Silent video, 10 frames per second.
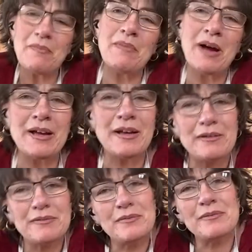my
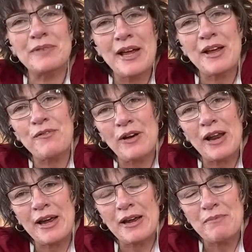thank you for
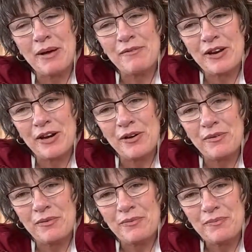liking my
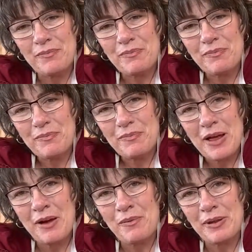video.
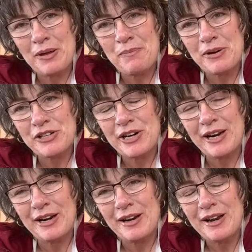I really
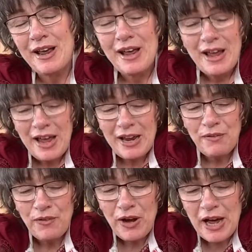appreciate it. And
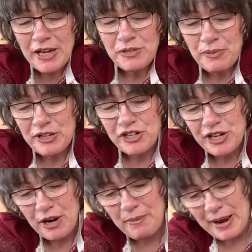if you guys would
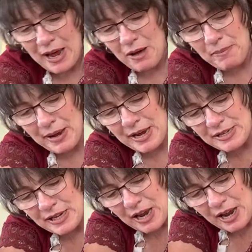share me out because